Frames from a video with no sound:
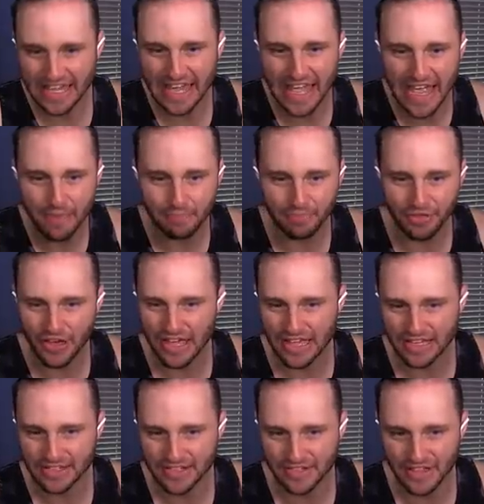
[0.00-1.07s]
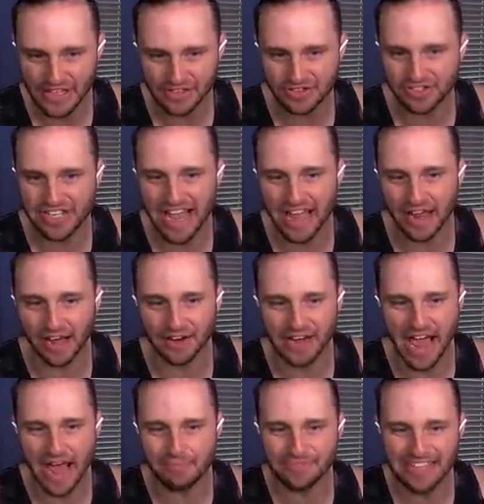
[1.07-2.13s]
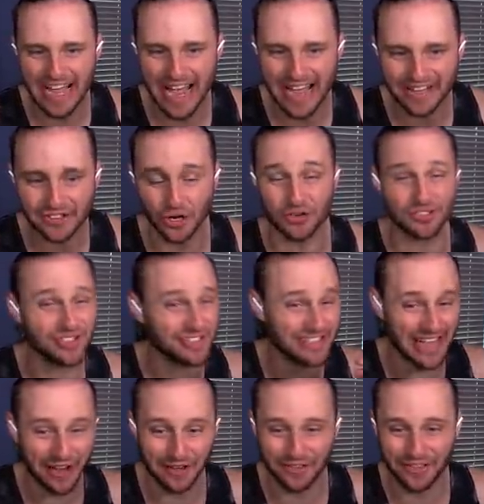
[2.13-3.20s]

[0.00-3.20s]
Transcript: keep these, these uh, name tags, or sell